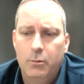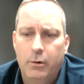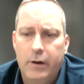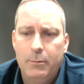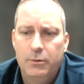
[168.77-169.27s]

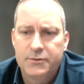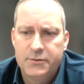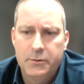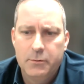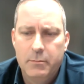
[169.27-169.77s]
we're able
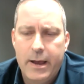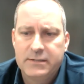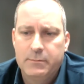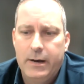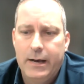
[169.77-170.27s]
to
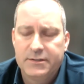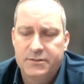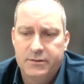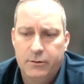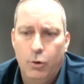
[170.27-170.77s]

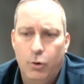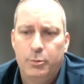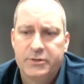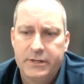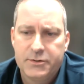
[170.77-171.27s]
maximize the growth
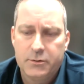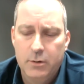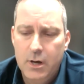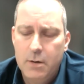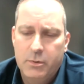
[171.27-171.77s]
potential,